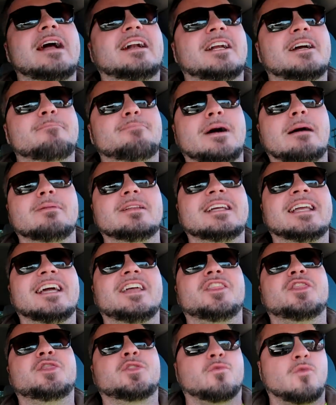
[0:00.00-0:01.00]
back there, probably
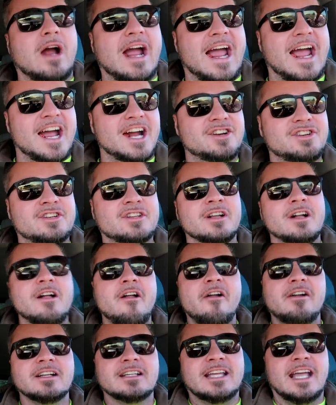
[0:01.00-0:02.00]
getting thrashed.
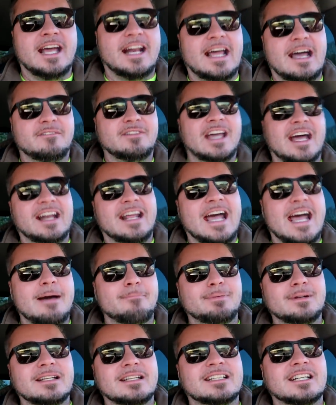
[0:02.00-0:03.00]
Can't have that
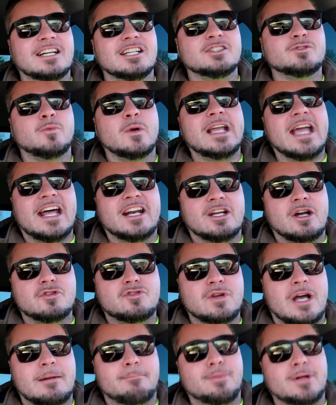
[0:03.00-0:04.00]
happening because we got to go
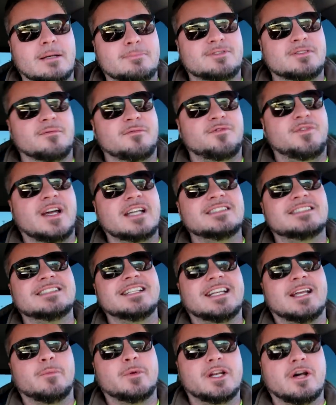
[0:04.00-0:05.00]
try to put up some
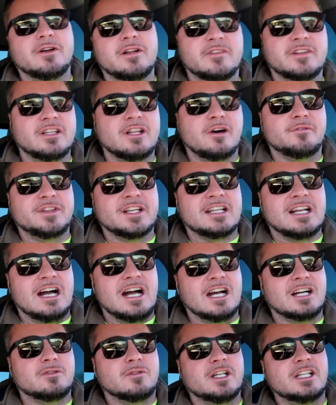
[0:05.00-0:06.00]
fencing, and we don't even know if the
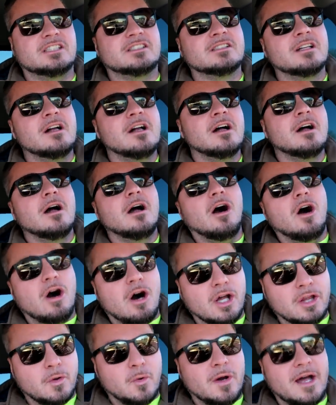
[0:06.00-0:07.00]
concrete's
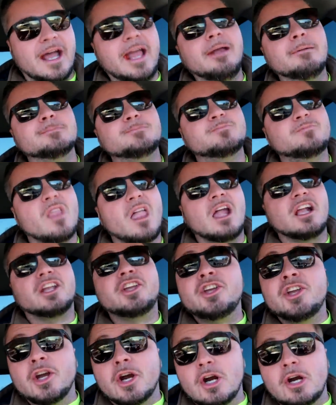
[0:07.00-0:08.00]
all the way
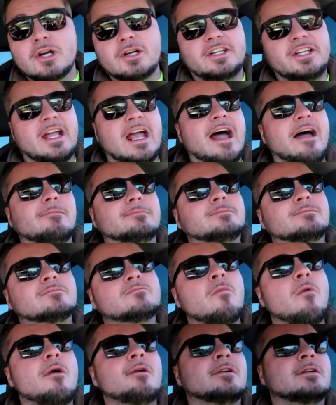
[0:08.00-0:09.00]
cured yet.
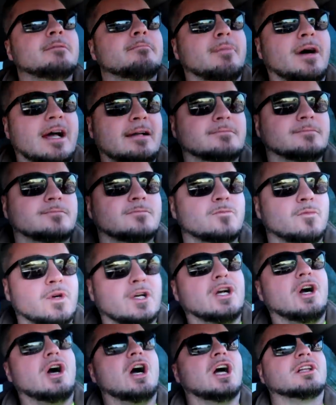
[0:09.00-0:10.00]
But
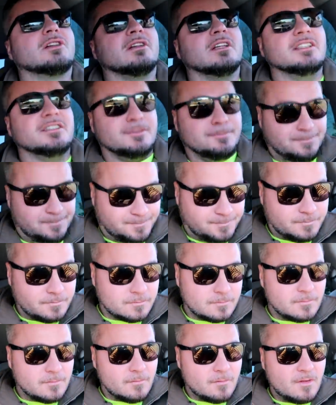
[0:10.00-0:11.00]
regardless,
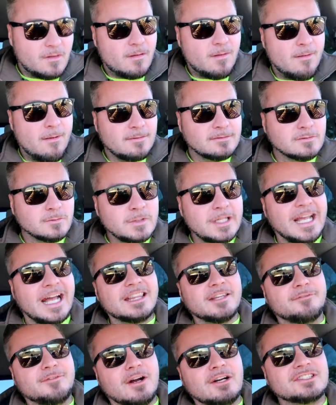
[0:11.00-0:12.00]
we
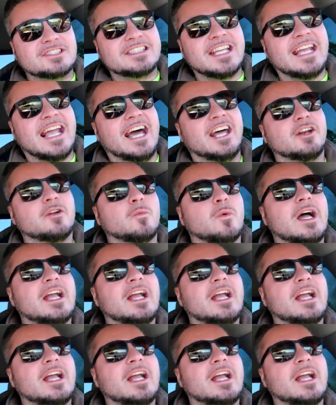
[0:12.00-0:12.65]
got the first thing out of the